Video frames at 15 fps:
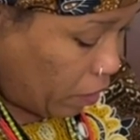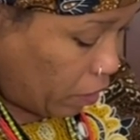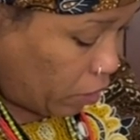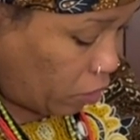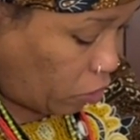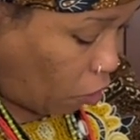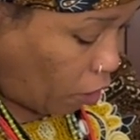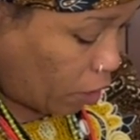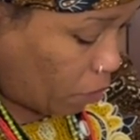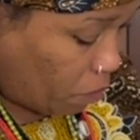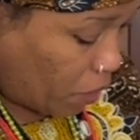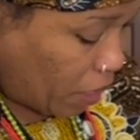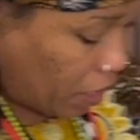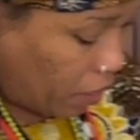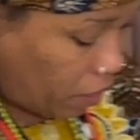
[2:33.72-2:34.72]
started
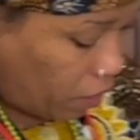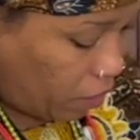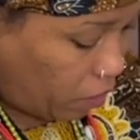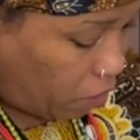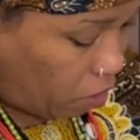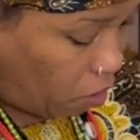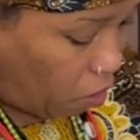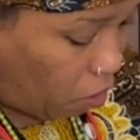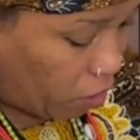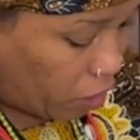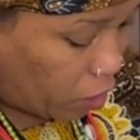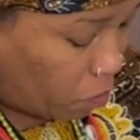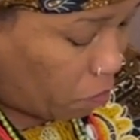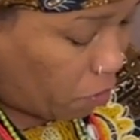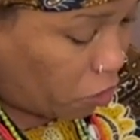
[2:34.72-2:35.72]
me on
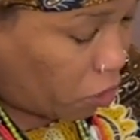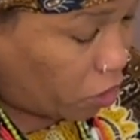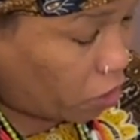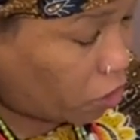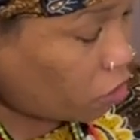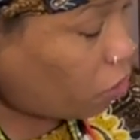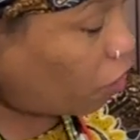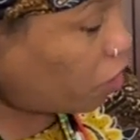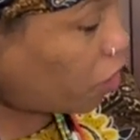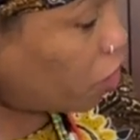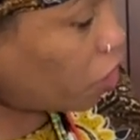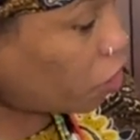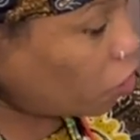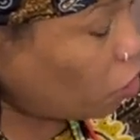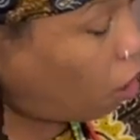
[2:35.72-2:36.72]
this mission to start
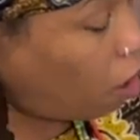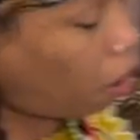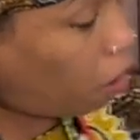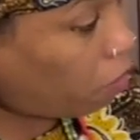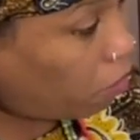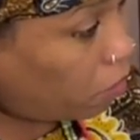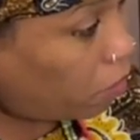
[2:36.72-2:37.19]
teaching y'all,